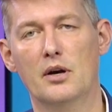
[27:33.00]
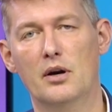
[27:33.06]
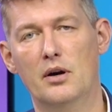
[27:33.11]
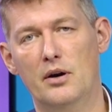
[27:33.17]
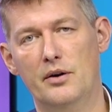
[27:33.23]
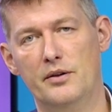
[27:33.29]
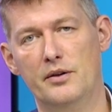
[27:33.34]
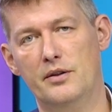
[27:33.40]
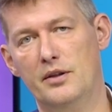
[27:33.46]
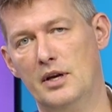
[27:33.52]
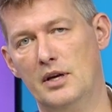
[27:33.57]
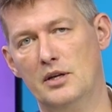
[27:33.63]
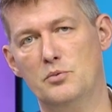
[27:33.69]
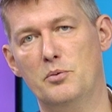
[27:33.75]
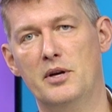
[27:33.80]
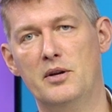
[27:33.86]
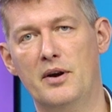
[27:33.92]
other
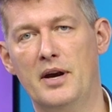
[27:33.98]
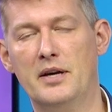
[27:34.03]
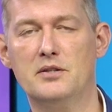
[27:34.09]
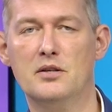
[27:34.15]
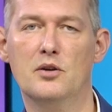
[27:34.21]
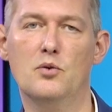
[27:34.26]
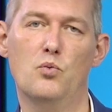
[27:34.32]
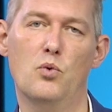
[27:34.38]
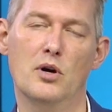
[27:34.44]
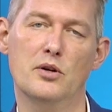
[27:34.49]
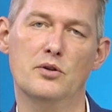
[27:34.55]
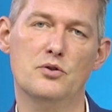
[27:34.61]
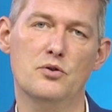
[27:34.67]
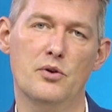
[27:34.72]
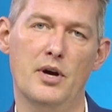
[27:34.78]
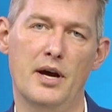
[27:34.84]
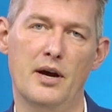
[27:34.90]
things where you actually want
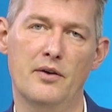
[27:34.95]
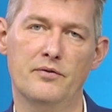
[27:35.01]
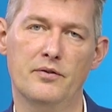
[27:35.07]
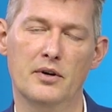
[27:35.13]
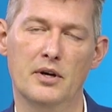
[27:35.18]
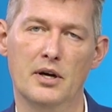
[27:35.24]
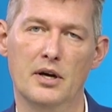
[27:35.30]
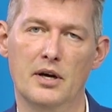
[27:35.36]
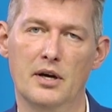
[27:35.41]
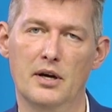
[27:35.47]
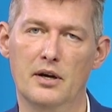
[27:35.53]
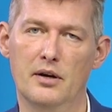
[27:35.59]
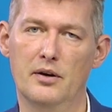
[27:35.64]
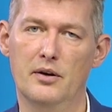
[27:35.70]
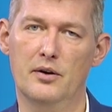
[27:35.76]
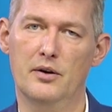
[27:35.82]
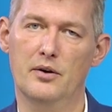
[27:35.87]
to have
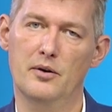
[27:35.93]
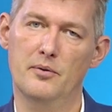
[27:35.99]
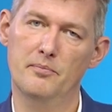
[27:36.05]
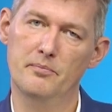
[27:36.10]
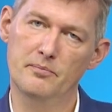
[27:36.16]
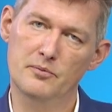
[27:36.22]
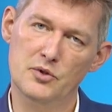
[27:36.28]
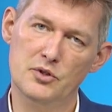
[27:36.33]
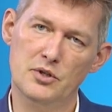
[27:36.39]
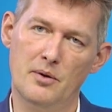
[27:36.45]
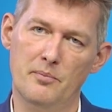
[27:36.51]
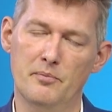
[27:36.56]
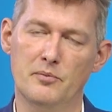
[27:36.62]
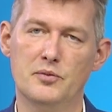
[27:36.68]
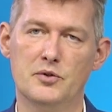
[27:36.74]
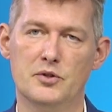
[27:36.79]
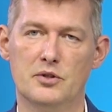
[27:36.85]

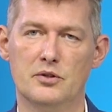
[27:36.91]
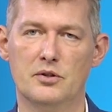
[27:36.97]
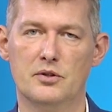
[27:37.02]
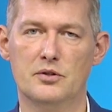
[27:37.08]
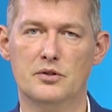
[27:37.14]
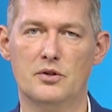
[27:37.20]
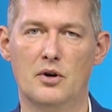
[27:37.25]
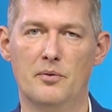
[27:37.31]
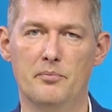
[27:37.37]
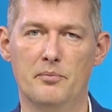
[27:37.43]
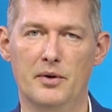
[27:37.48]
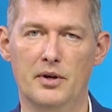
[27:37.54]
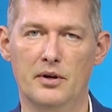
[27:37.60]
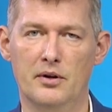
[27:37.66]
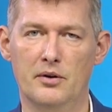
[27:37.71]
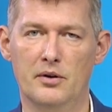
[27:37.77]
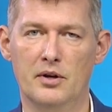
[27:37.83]
some
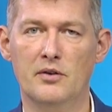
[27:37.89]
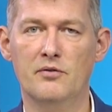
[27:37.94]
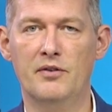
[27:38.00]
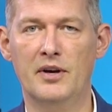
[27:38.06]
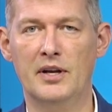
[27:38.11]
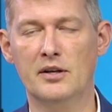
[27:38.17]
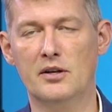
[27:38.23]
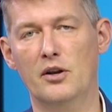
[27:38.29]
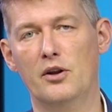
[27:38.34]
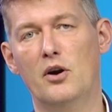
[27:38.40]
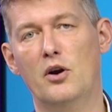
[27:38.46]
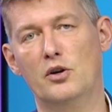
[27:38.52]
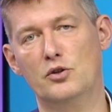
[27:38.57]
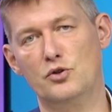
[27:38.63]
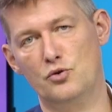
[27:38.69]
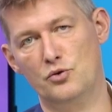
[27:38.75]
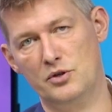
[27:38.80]
event
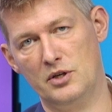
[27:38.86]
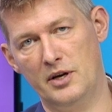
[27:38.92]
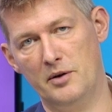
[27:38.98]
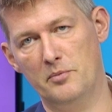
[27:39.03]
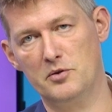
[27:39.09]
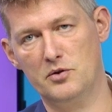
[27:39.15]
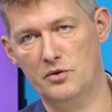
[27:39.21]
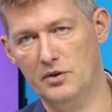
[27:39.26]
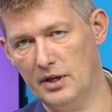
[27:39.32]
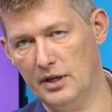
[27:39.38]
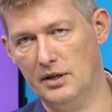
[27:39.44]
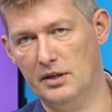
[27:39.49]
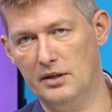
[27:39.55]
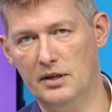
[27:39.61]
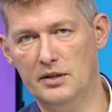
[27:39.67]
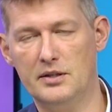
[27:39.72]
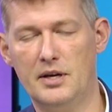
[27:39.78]
log to telemetry
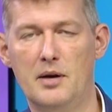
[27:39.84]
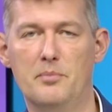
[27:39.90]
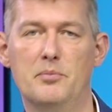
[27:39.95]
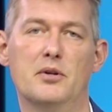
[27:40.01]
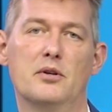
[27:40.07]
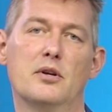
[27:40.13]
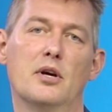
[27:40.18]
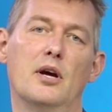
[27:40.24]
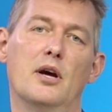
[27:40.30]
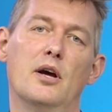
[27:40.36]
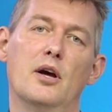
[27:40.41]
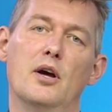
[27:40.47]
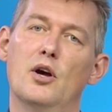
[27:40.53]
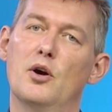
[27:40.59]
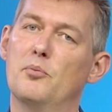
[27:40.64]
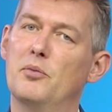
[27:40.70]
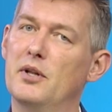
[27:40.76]
that this happened.
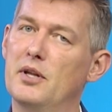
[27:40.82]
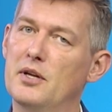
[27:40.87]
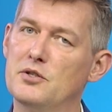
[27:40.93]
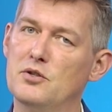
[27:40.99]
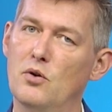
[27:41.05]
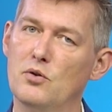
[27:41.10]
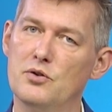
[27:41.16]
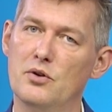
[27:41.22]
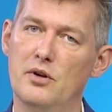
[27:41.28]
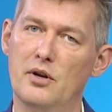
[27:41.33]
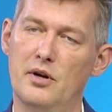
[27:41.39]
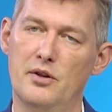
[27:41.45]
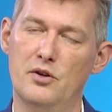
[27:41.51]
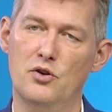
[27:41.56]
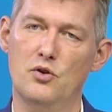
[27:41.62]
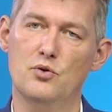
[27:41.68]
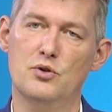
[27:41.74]
But there's also
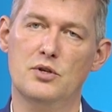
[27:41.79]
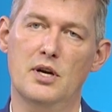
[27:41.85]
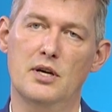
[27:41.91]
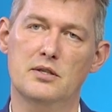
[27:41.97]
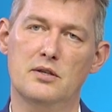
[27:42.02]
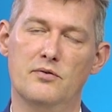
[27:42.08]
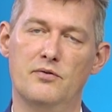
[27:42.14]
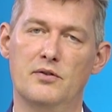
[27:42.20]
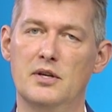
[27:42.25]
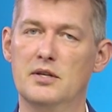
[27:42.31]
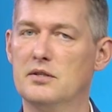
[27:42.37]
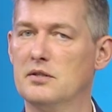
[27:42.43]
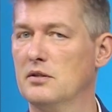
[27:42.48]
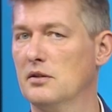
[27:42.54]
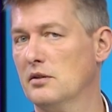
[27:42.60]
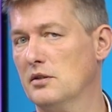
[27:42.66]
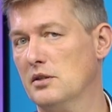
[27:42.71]
another use case of
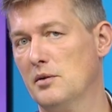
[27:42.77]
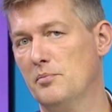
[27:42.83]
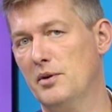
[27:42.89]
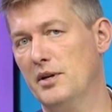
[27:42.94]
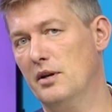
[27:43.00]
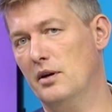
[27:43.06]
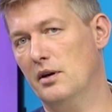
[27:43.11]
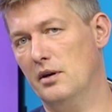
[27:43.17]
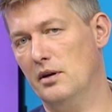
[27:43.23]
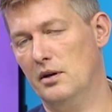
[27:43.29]
this, simply